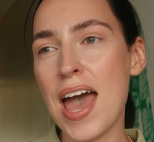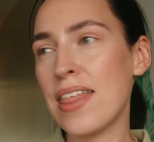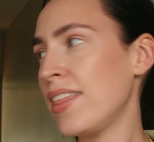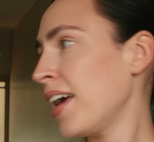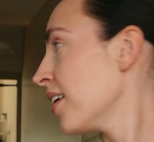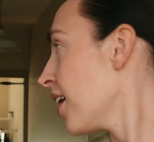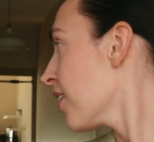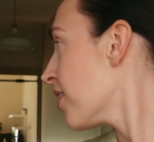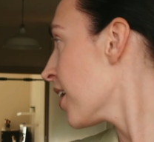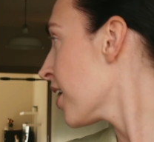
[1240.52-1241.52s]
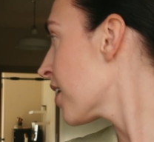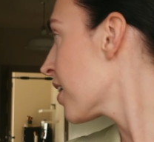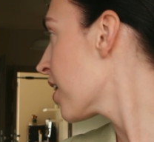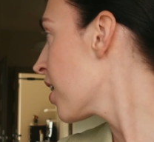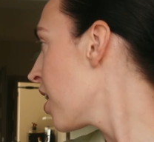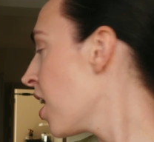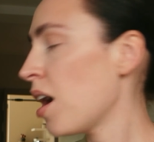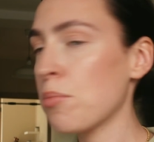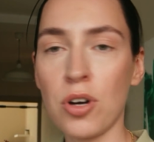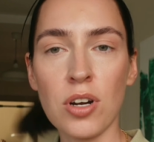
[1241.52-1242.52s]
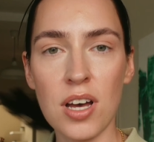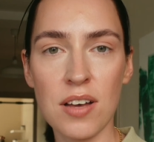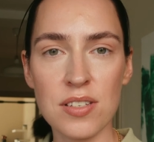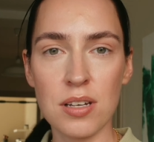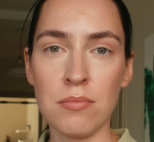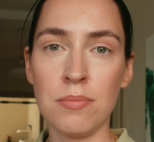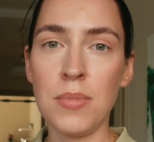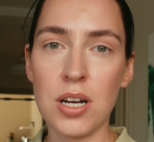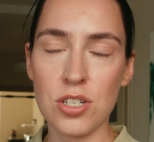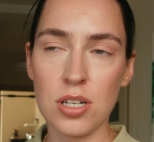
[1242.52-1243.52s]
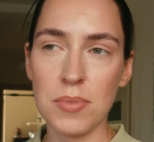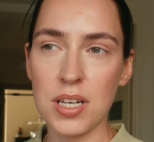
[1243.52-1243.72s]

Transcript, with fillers: And then I think I'm gonna have some matcha